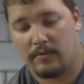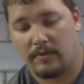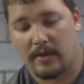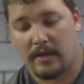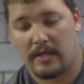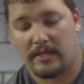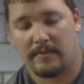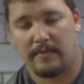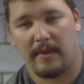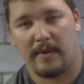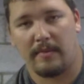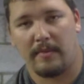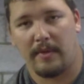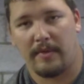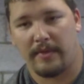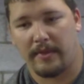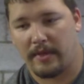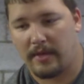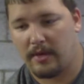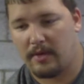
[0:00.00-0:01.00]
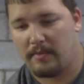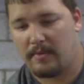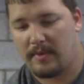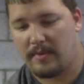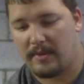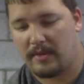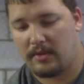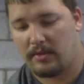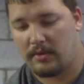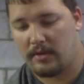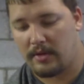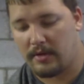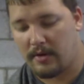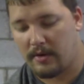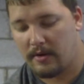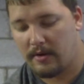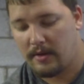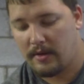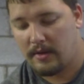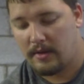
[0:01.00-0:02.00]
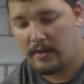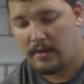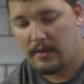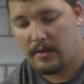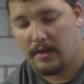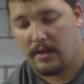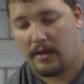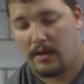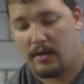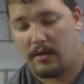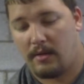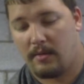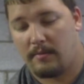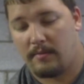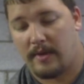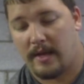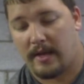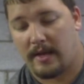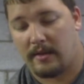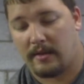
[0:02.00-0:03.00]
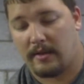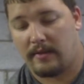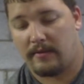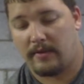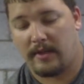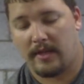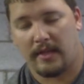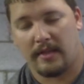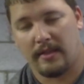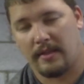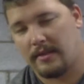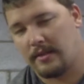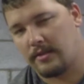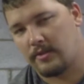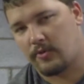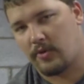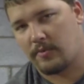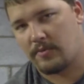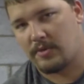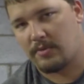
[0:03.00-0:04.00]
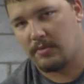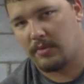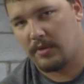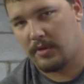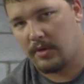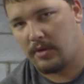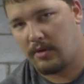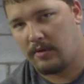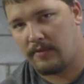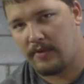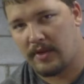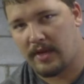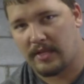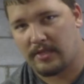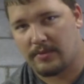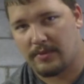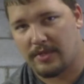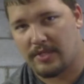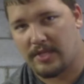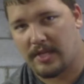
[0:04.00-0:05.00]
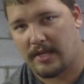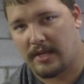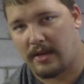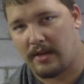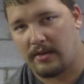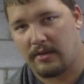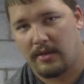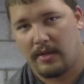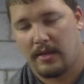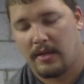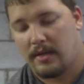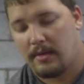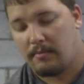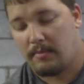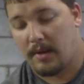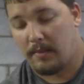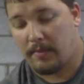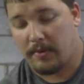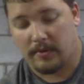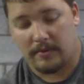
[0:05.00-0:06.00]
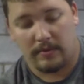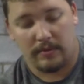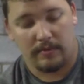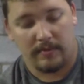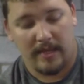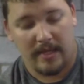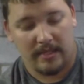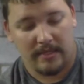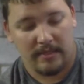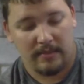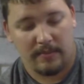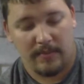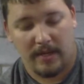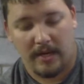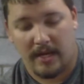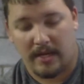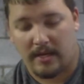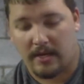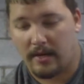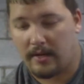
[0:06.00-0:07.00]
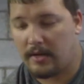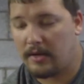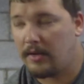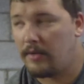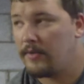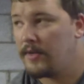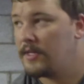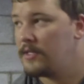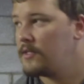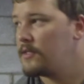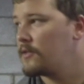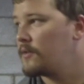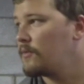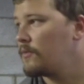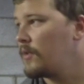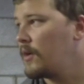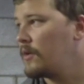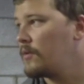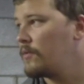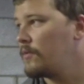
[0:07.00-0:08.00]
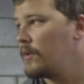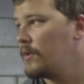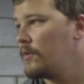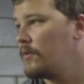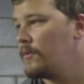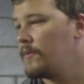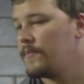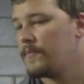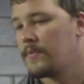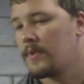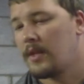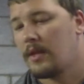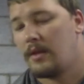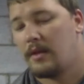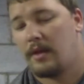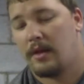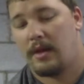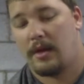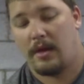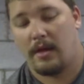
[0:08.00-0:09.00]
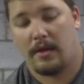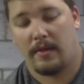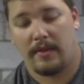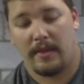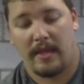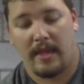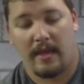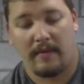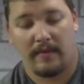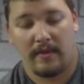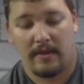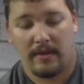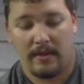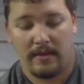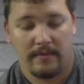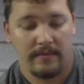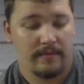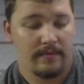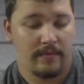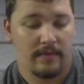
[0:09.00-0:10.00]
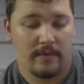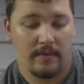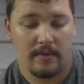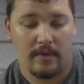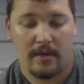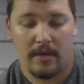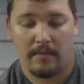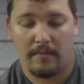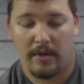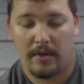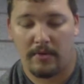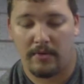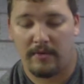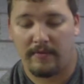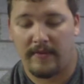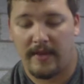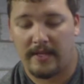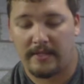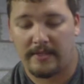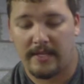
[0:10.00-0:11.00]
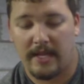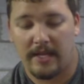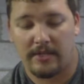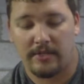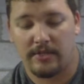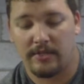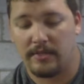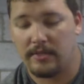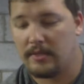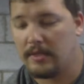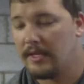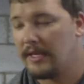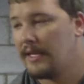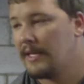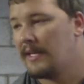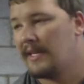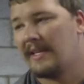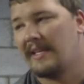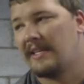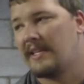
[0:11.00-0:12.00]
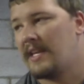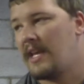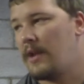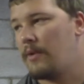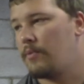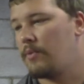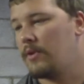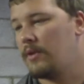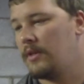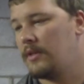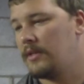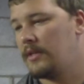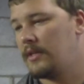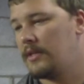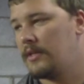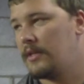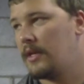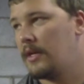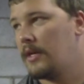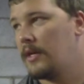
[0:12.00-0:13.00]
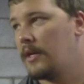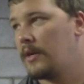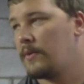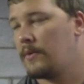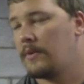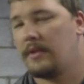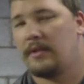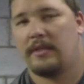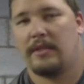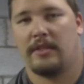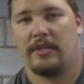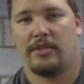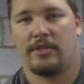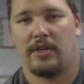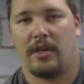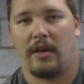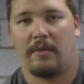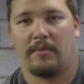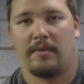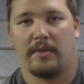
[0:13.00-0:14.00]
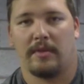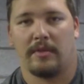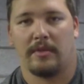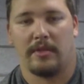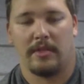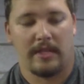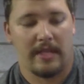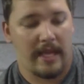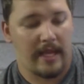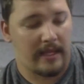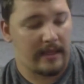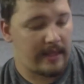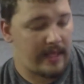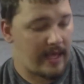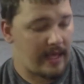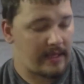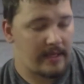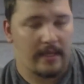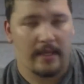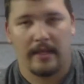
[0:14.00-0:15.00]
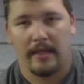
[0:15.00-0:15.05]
guess about a month ago, maybe a little longer. I can leave a link in the description below if you guys want to check out my personal best. But I caught it on this rod and reel. The heavy, moderately fast action, it really did the job to yank that